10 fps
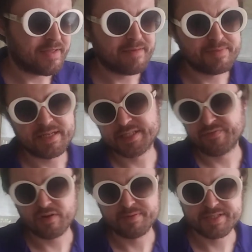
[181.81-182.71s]
the impotence of
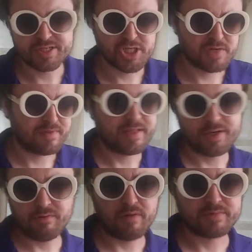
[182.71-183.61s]
your position within
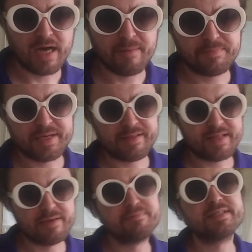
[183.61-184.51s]
your own company,
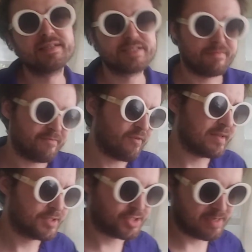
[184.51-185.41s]
the impotence of
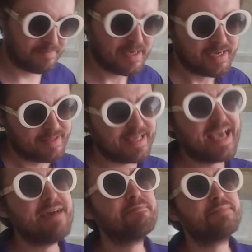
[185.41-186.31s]
friendship, the
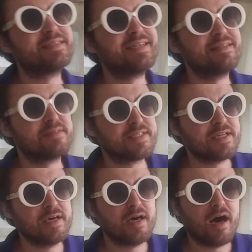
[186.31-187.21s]
impotence
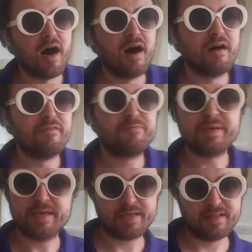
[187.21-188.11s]
of
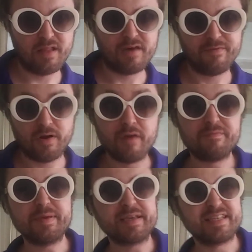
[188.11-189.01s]
being a lover, of
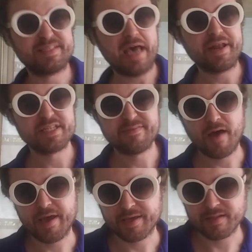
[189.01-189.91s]
being a
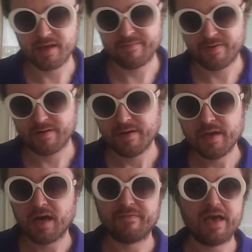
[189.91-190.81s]
satisfying lover,
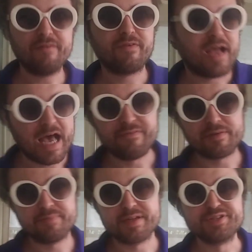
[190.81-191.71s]
of ever
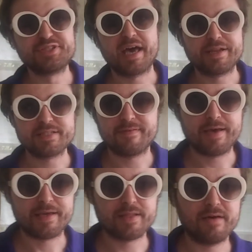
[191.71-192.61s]
having been a
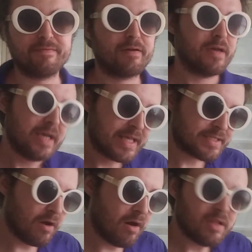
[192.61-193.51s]
satisfying lover. It's
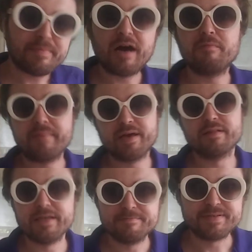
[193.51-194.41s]
all about
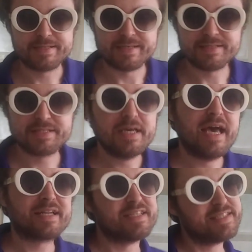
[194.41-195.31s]
male impotence.
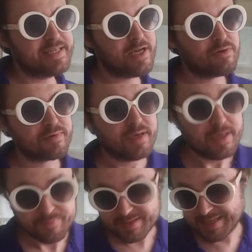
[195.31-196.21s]
And Casino
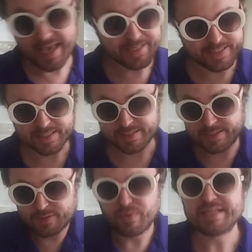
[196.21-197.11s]
takes its
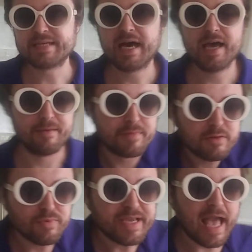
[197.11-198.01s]
sweet time,
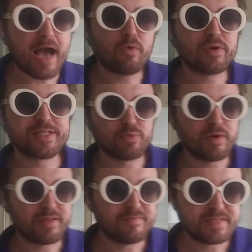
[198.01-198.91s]
three hours
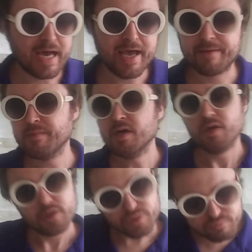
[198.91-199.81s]
worth of time,
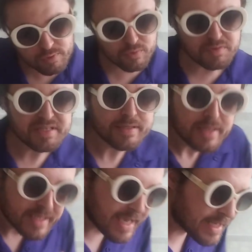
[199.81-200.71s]
truly
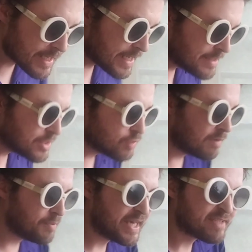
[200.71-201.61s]
getting into a
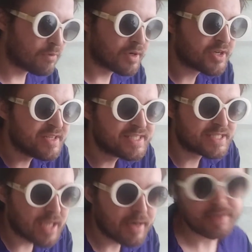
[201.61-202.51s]
place where it could
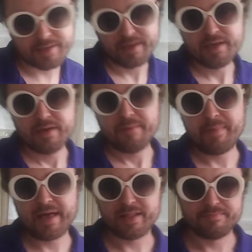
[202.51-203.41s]
study
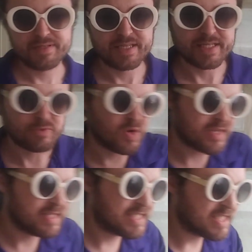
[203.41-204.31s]
male impotence, where it
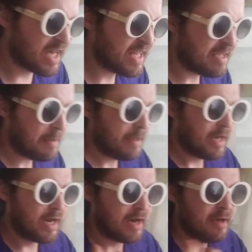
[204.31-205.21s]
could study
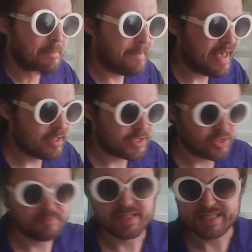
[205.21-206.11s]
uh, male
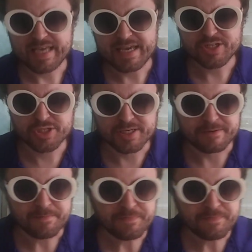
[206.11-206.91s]
humiliation,